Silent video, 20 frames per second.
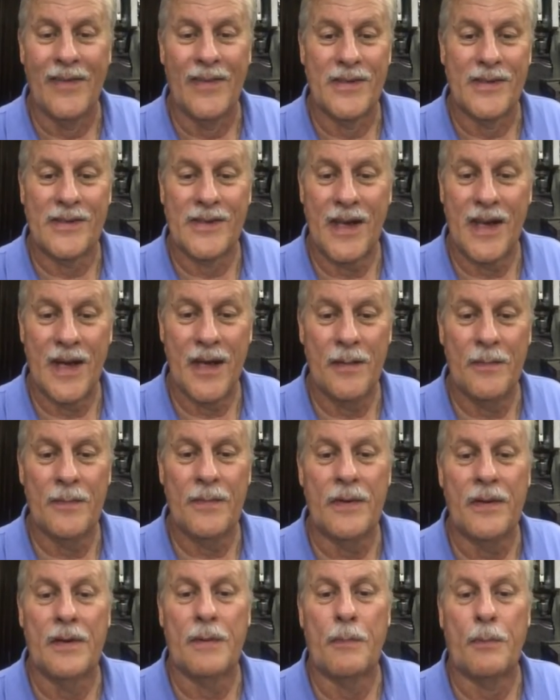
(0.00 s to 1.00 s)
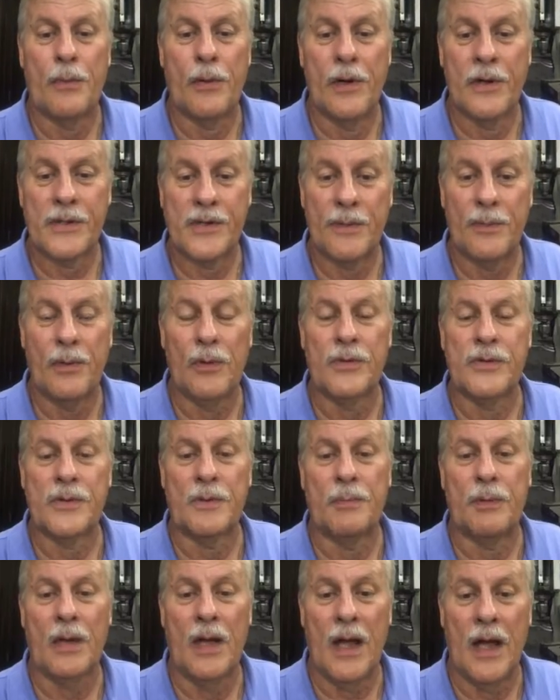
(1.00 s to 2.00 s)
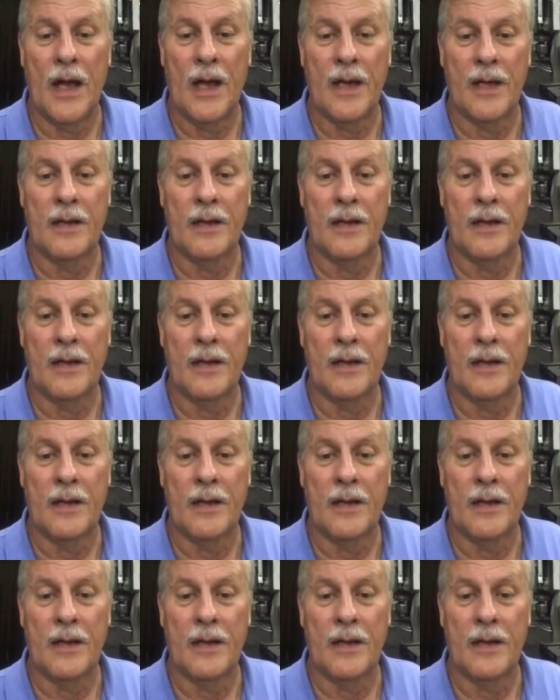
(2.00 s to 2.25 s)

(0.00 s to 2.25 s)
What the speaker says: the same principles apply